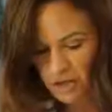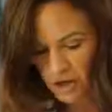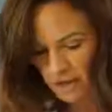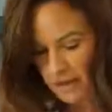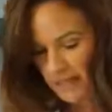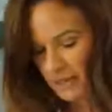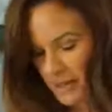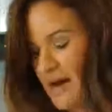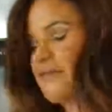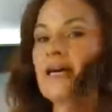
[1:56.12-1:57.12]
chocolate, it would
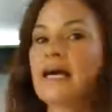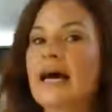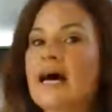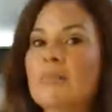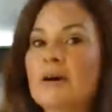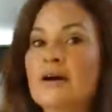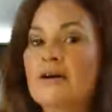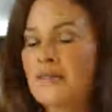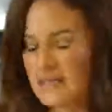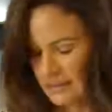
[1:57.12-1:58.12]
have cacao butter
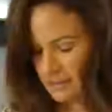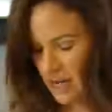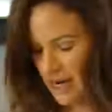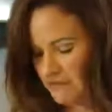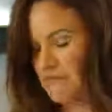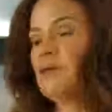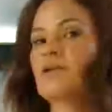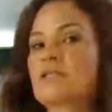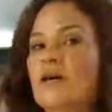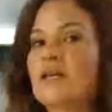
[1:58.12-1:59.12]
and then some kind of milk
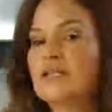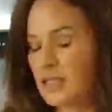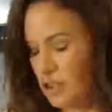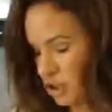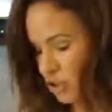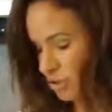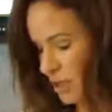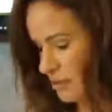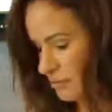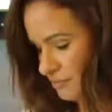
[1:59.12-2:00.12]
solids and
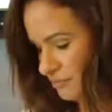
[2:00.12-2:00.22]
sugar.